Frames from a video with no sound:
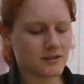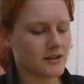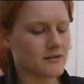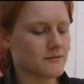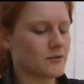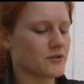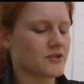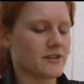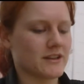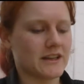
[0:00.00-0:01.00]

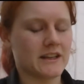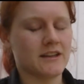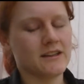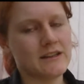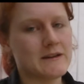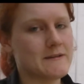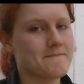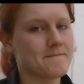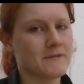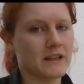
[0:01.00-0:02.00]
Unfortunately,
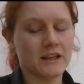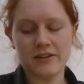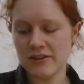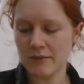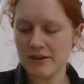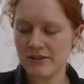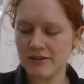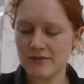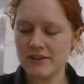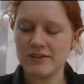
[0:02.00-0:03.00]
the last time I
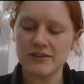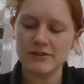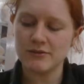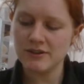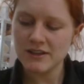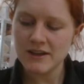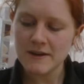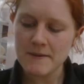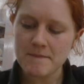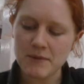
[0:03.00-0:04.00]
did a video,
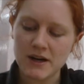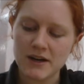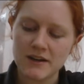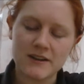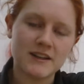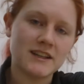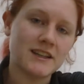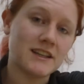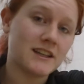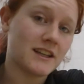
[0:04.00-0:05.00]

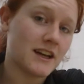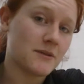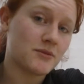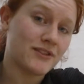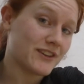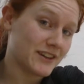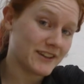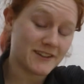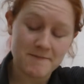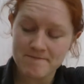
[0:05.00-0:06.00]
my camera
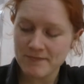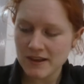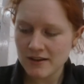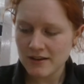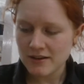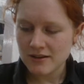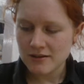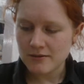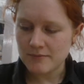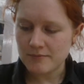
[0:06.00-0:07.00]
died.
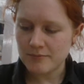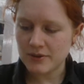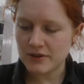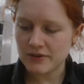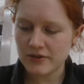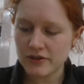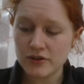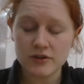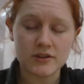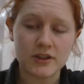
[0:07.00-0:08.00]
But
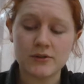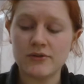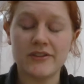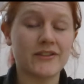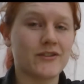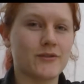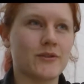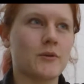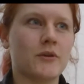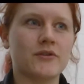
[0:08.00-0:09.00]
good news is
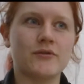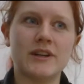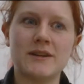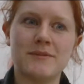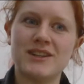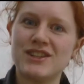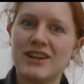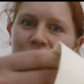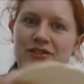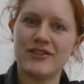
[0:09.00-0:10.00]
there wasn't really much
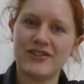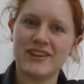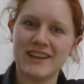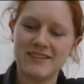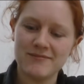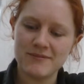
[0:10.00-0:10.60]
else to see